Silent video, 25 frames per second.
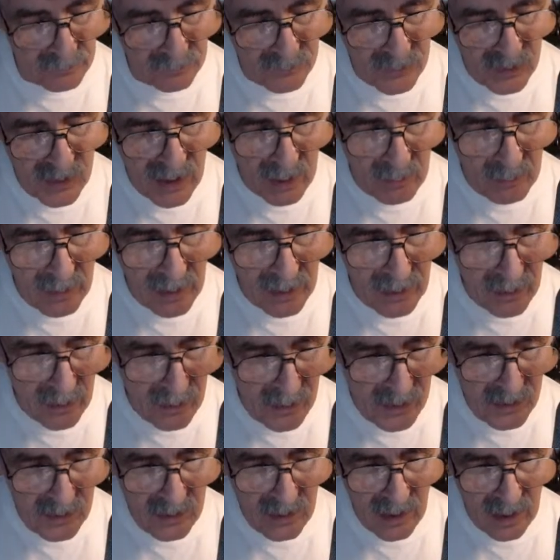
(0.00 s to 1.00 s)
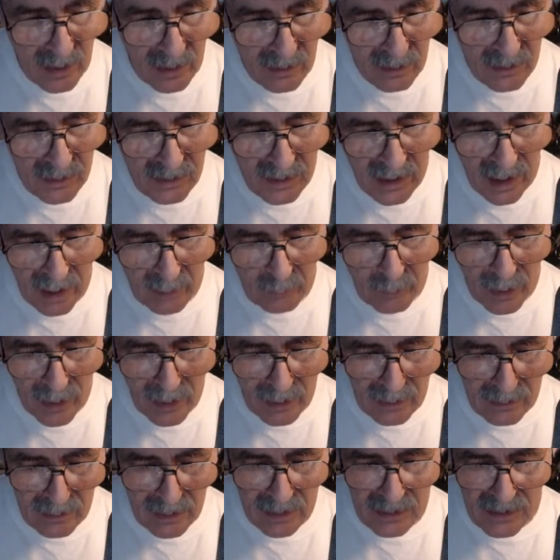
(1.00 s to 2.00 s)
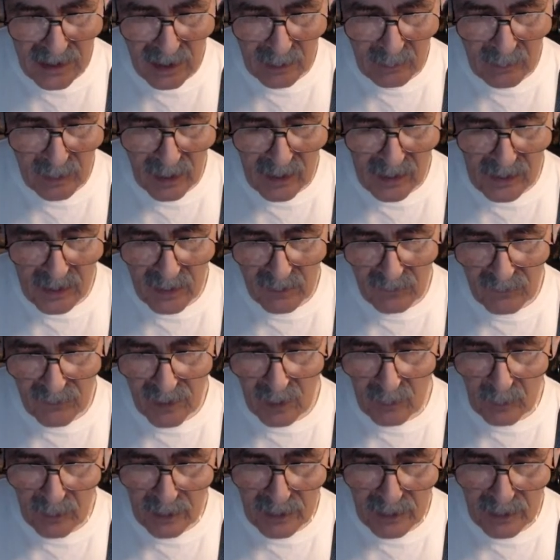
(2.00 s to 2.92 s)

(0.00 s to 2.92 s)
10 meters sideband, then 10 meters FM,